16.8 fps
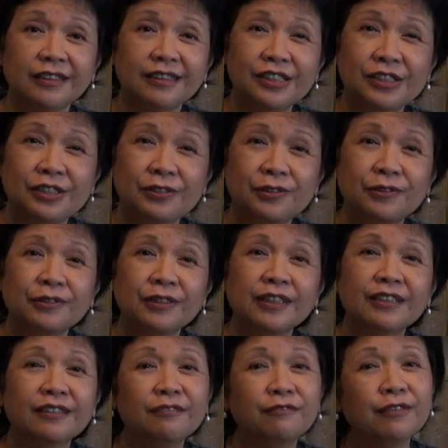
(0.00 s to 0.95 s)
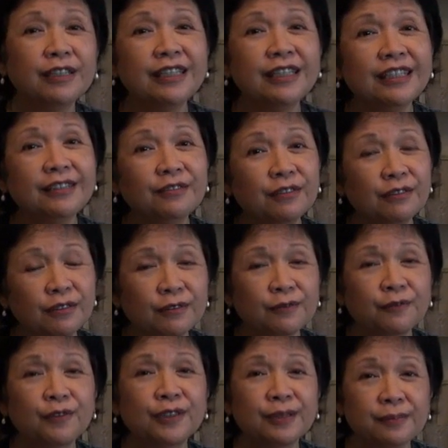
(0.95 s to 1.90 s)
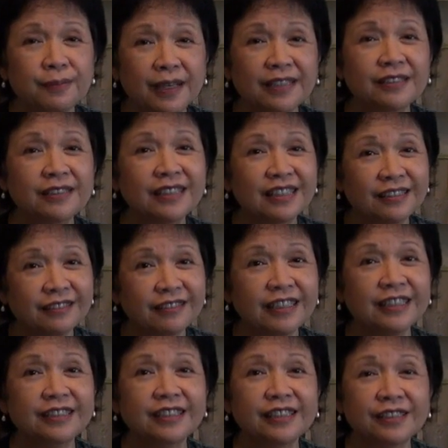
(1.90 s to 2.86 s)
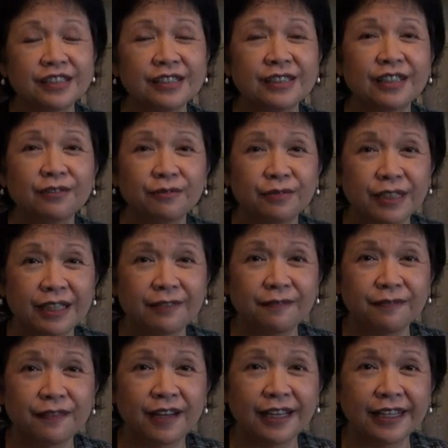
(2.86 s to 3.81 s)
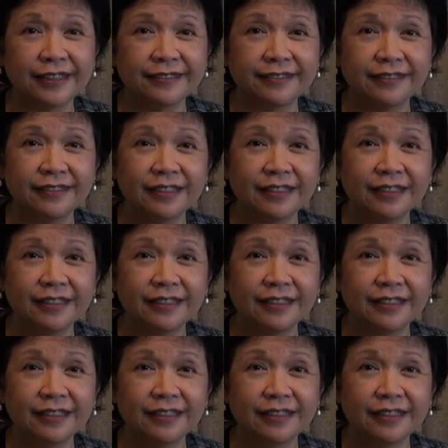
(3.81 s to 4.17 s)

So we need to look for the best ingredients that we can find.